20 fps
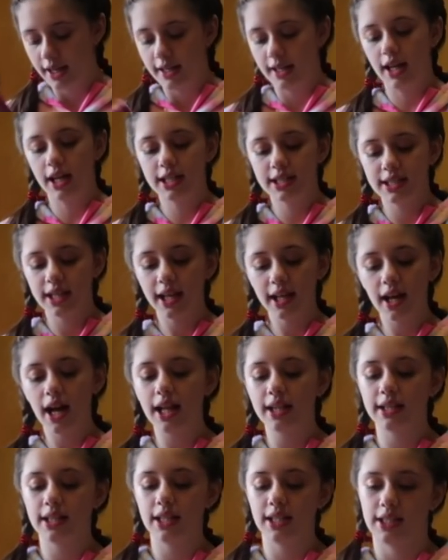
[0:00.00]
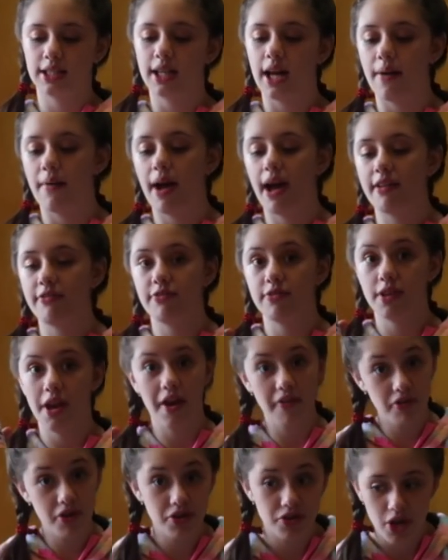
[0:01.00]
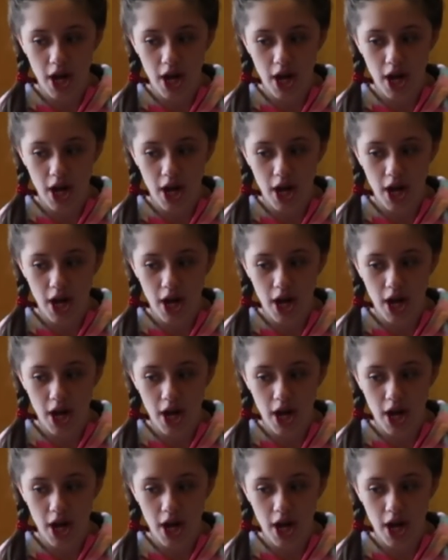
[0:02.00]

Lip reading: Next, I got this guy. I've never